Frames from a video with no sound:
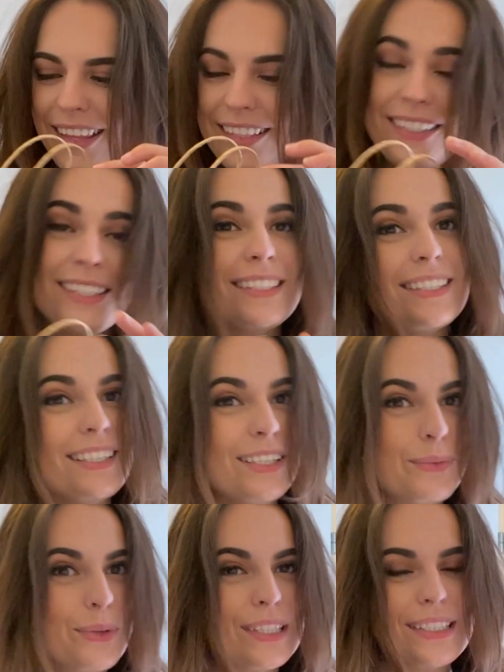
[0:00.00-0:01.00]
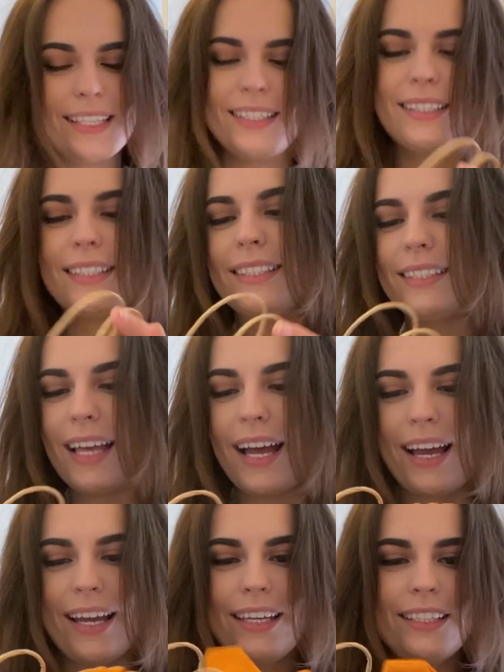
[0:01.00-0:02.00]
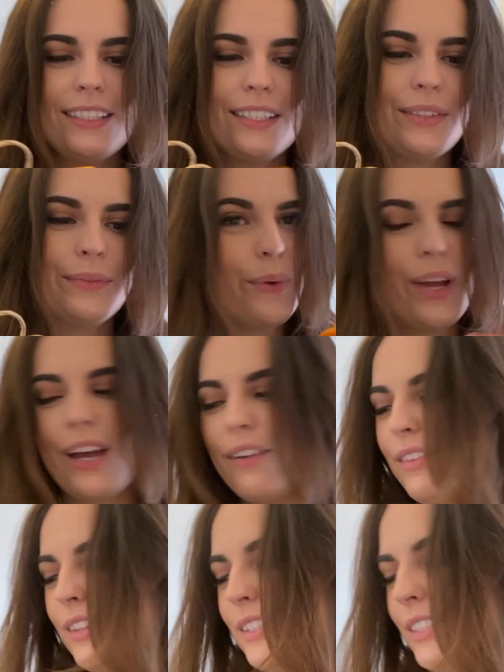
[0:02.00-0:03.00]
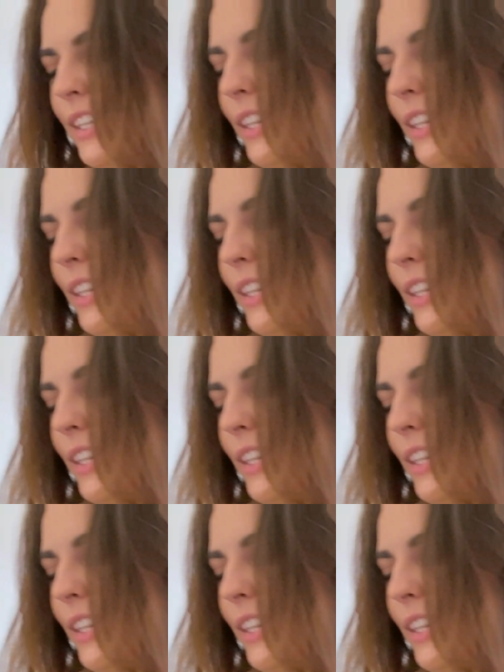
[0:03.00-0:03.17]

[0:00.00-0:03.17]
Let's see what's inside. Yeah, this